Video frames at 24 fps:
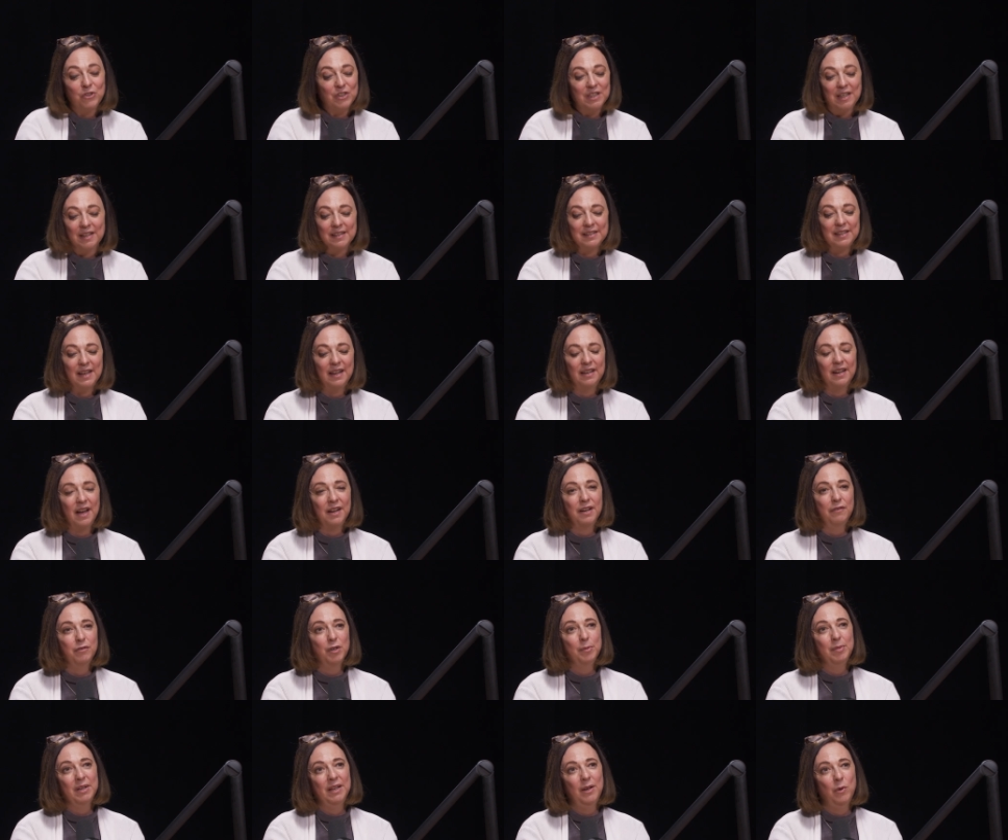just going to say not
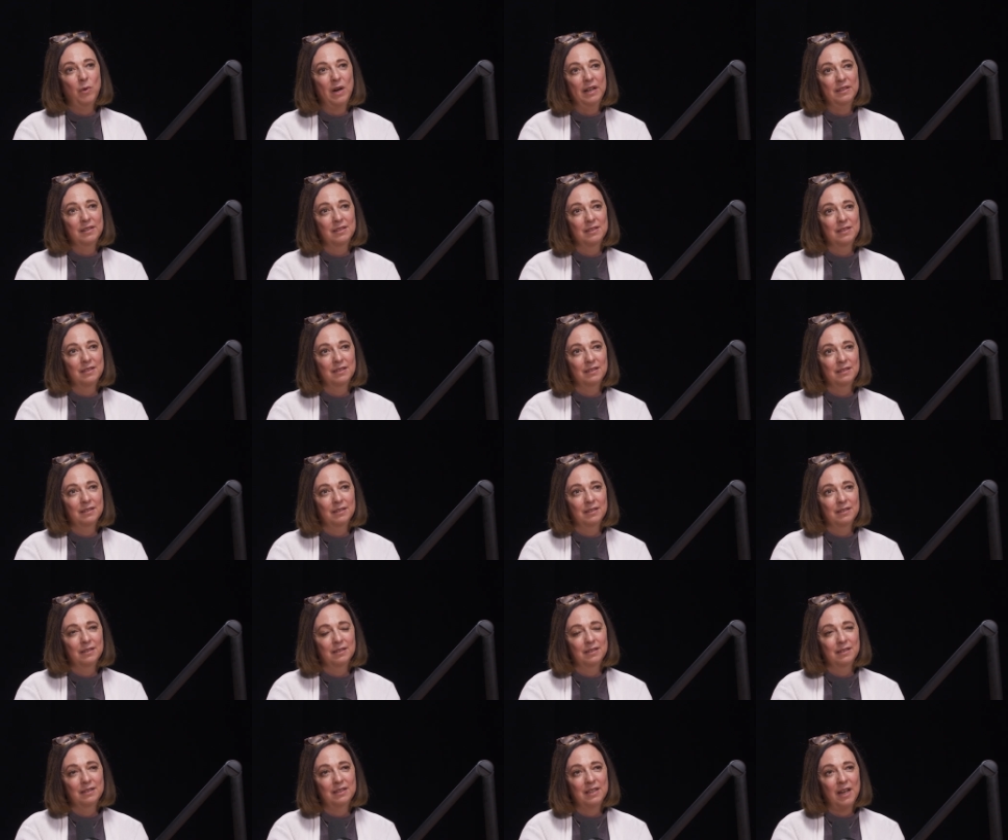everybody wants to
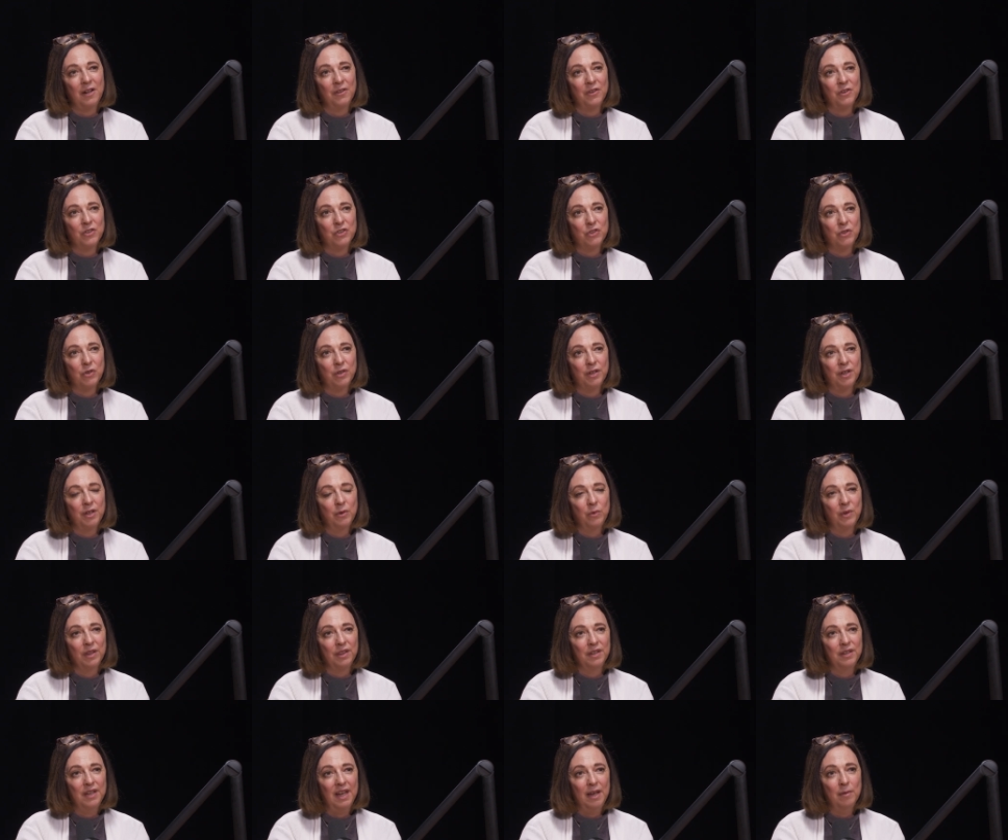tell their story
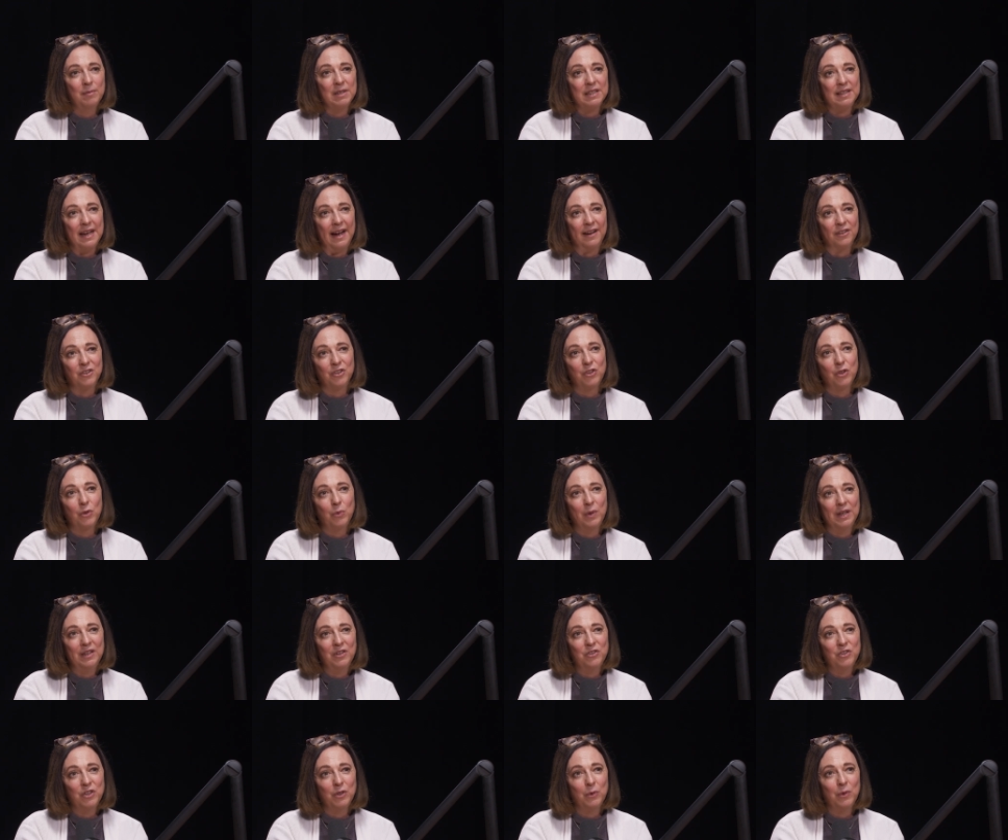with a name attached the sure.
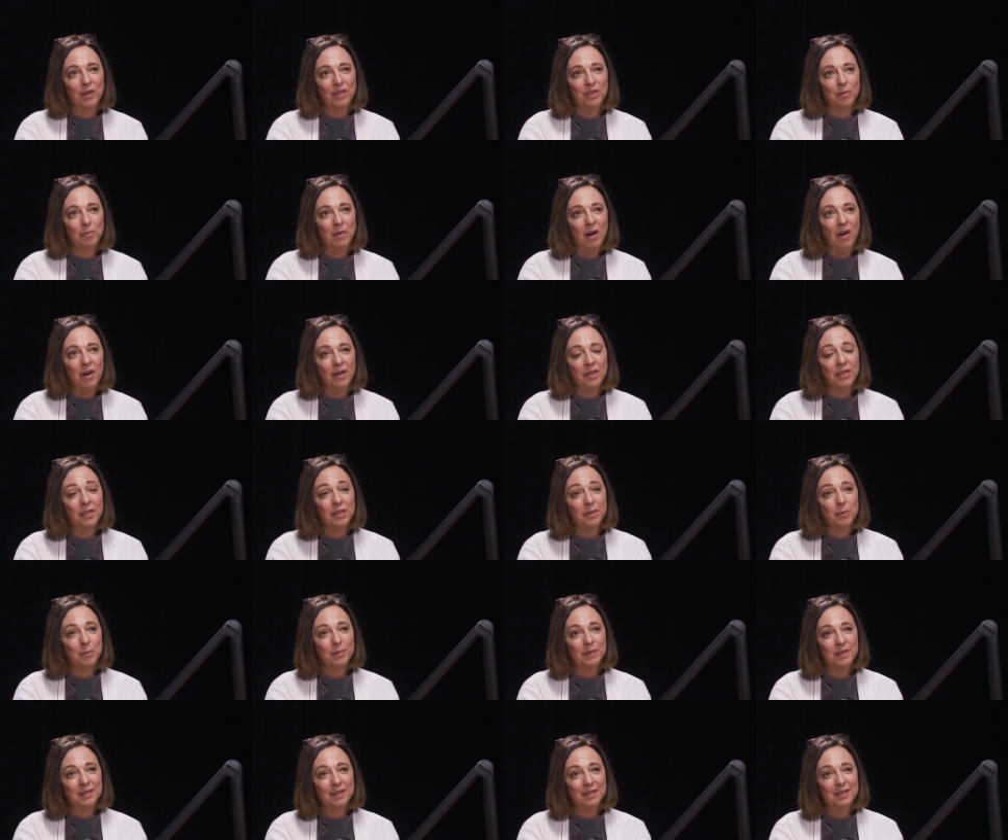way you do with the moth,
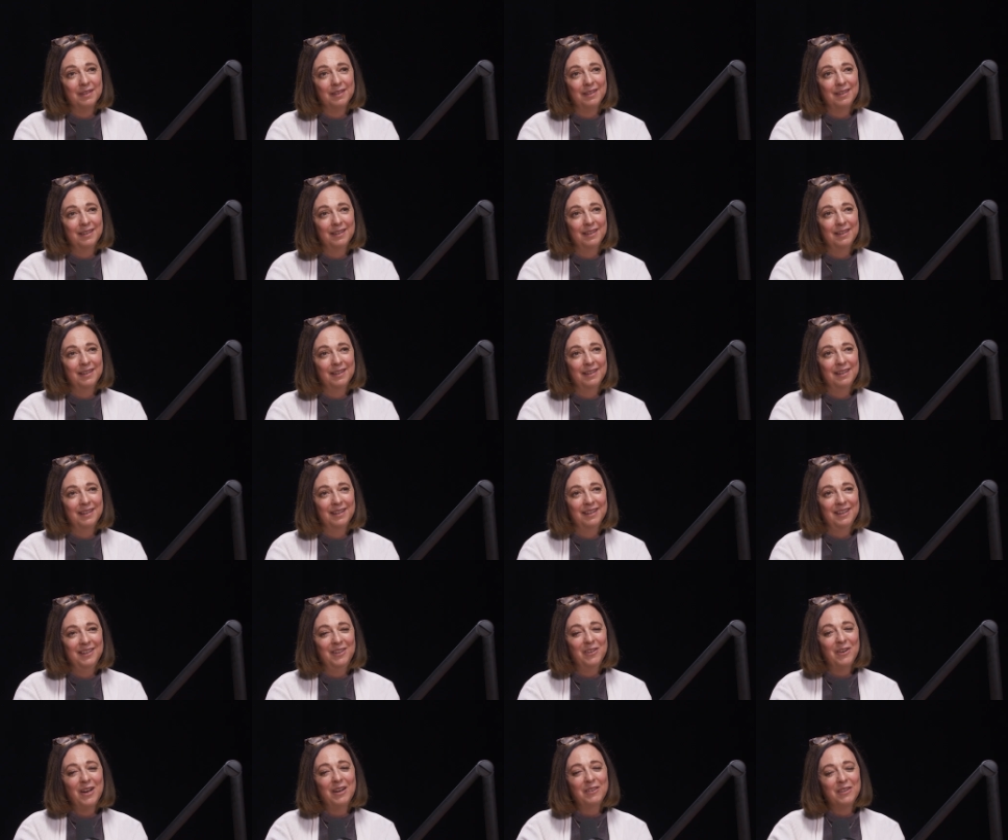but
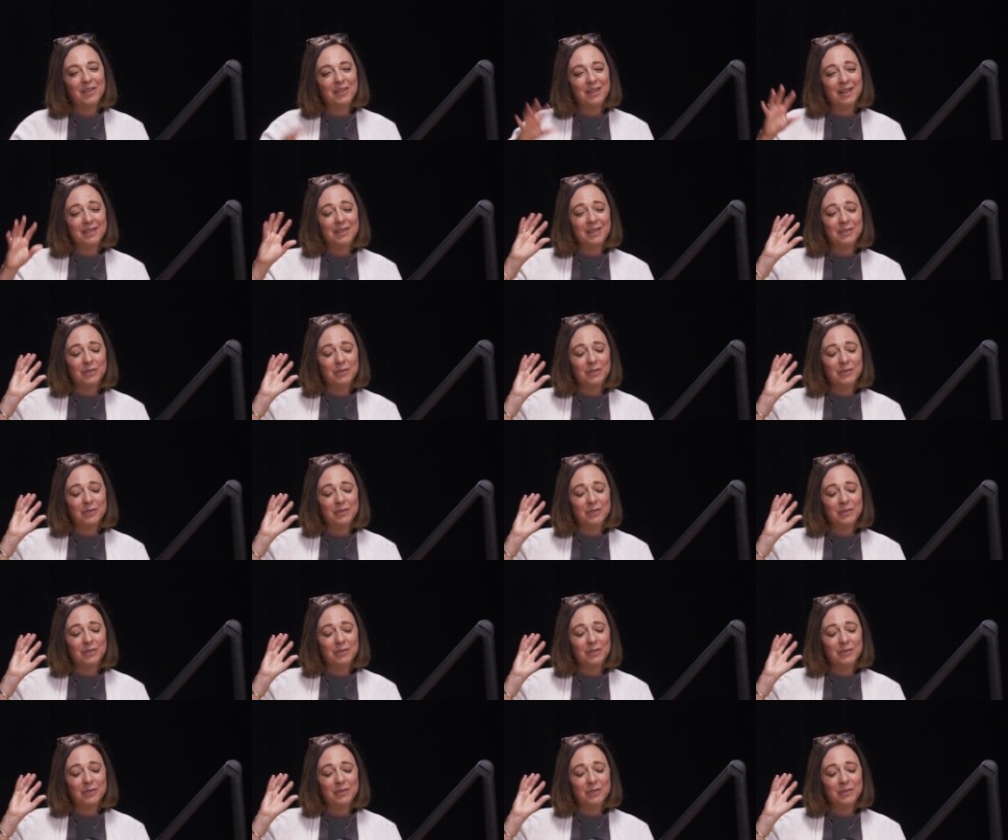you know how maybe